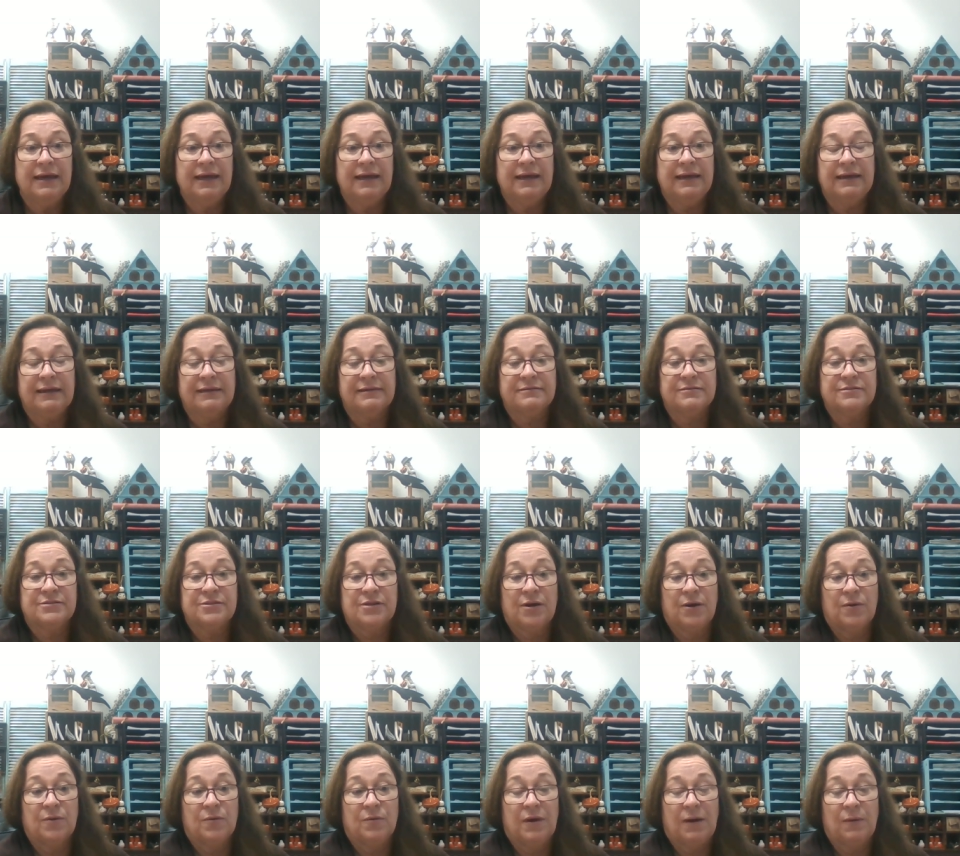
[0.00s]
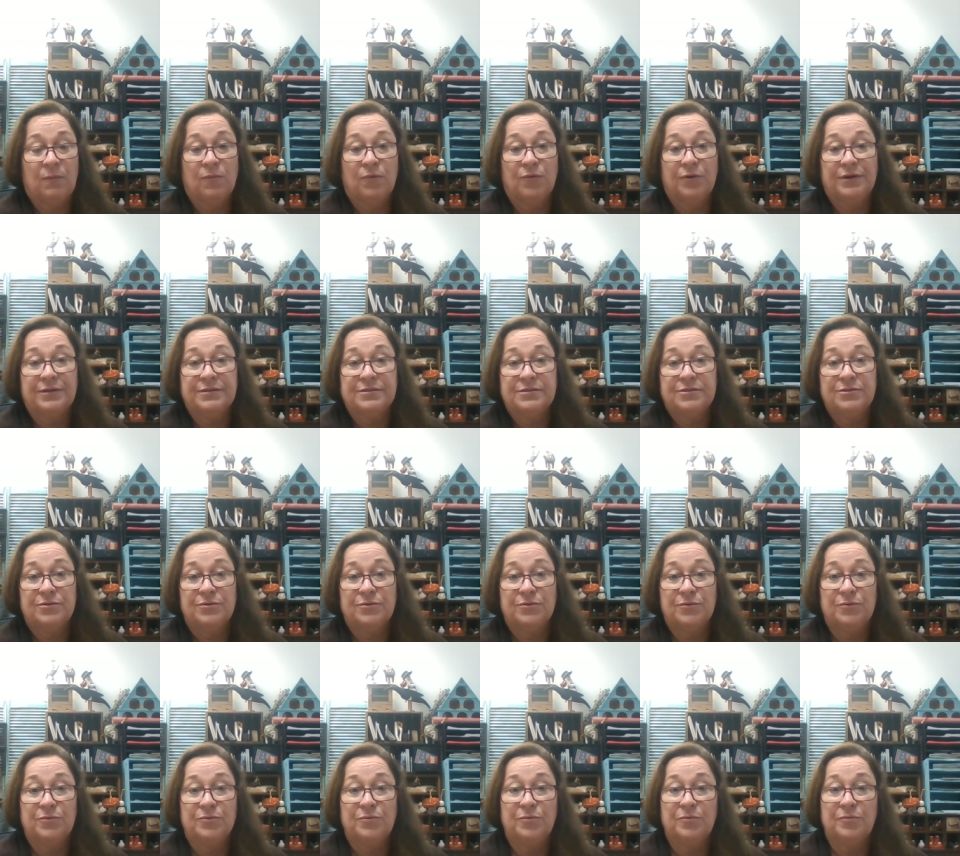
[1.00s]
And so I want
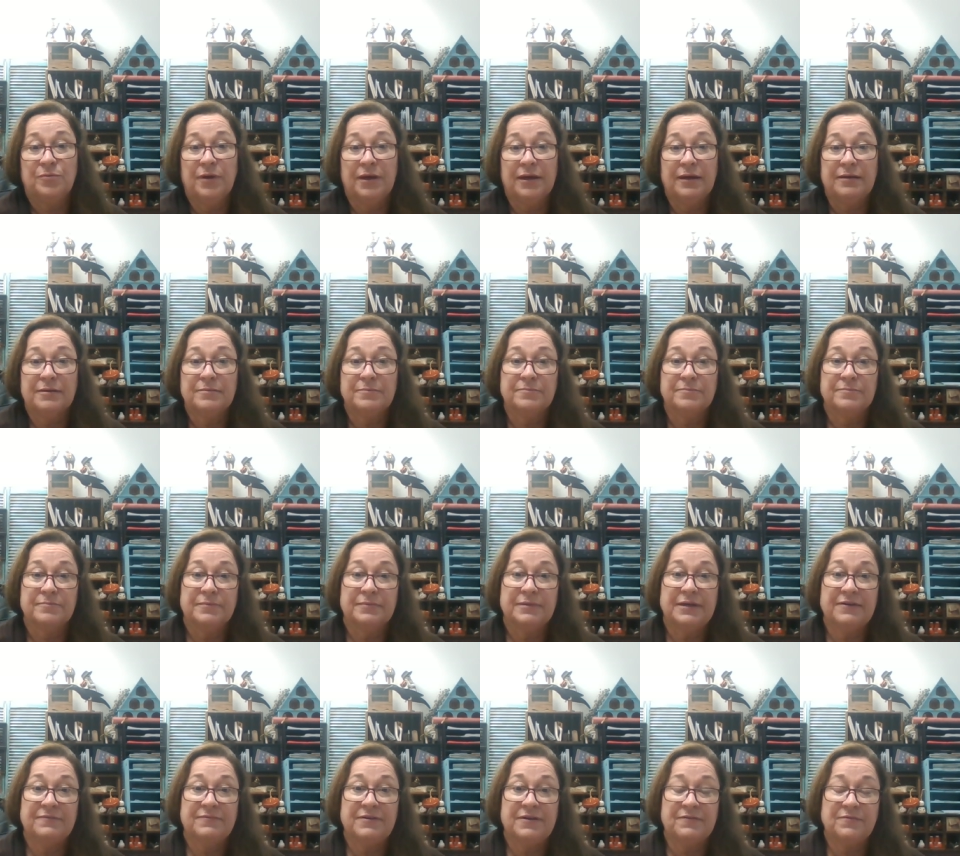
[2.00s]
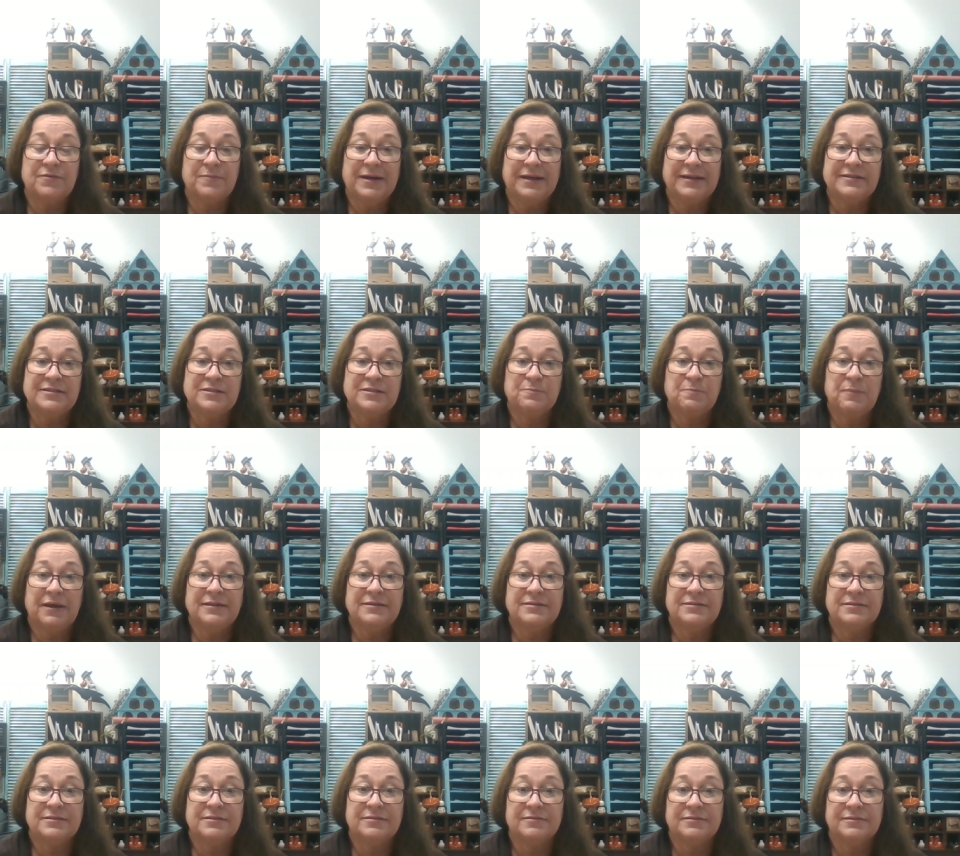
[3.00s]
to um, give everybody
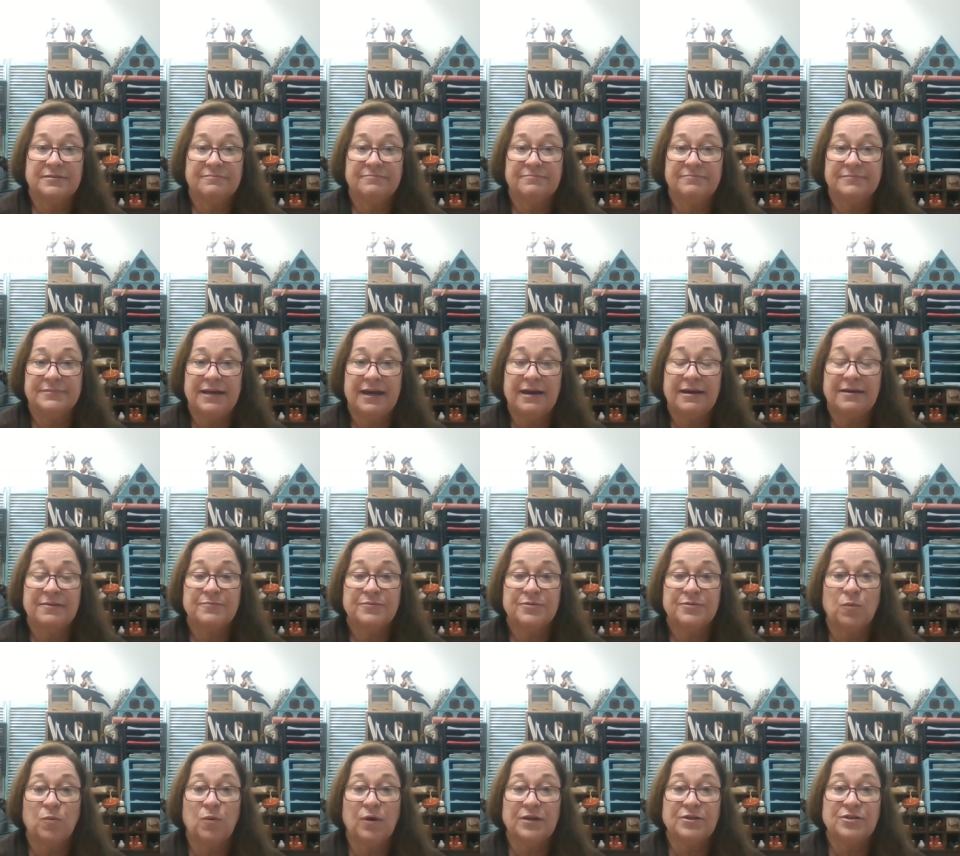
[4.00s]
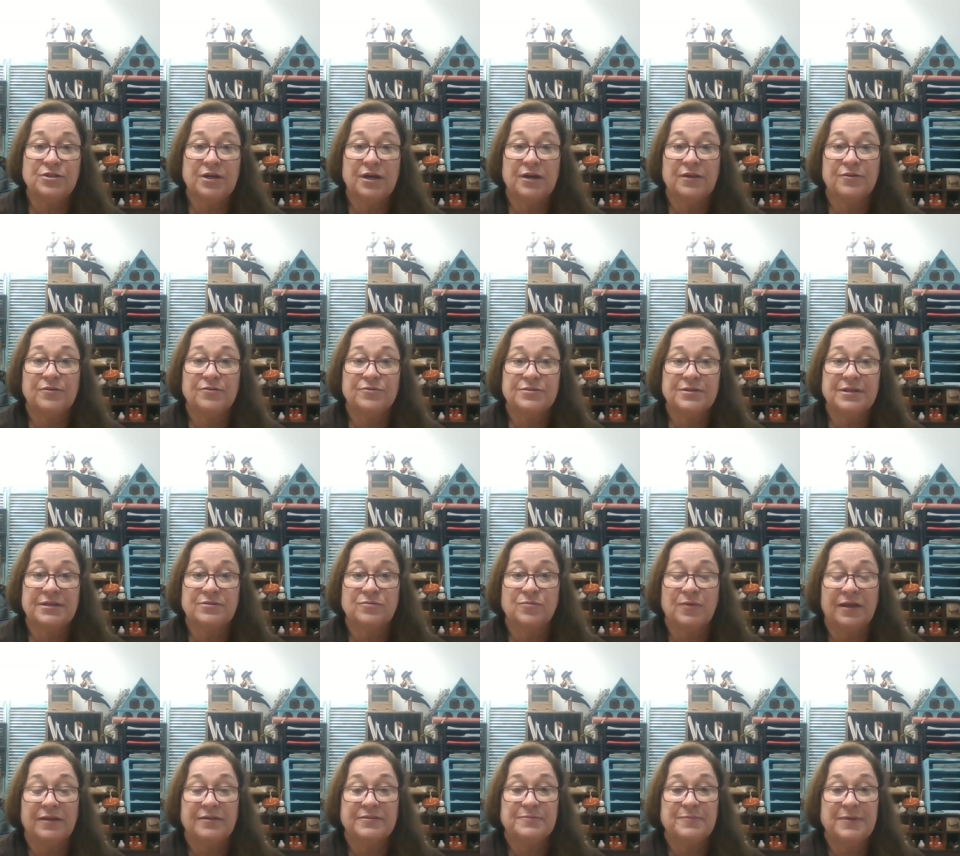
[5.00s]
space and time to watch others as
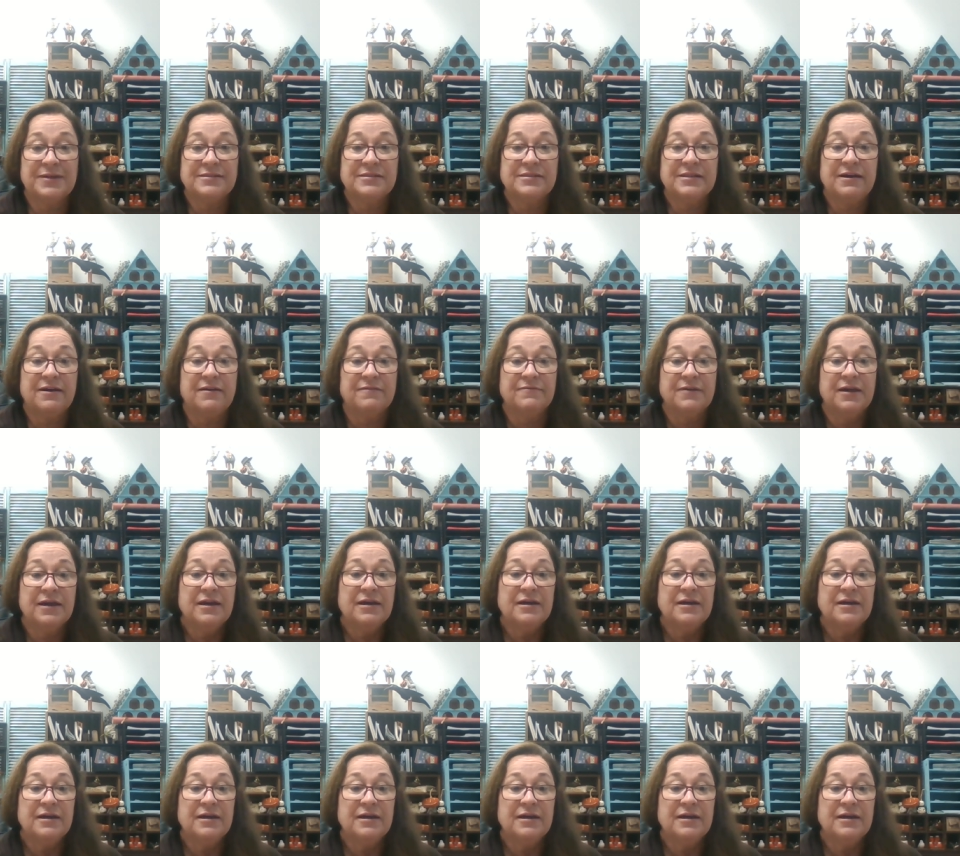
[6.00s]
well as myself.